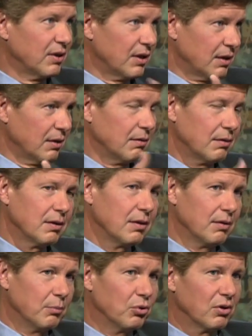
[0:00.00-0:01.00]
And then
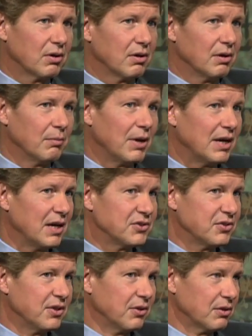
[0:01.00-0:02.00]
the book, Mine Eyes
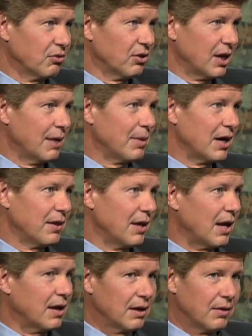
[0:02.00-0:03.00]
Are Seeing the Glory, came out of
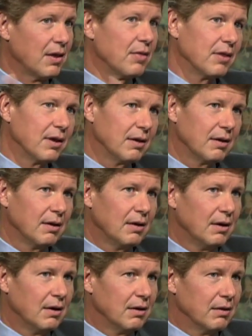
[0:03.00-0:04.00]
that, and then the
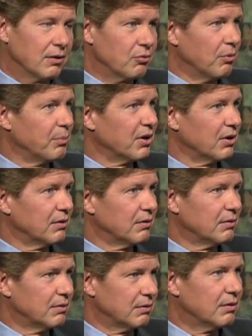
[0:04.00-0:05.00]
three-part
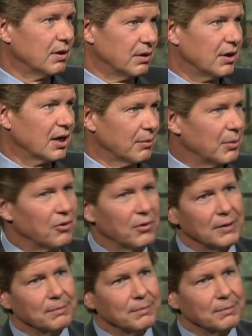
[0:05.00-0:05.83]
documentary.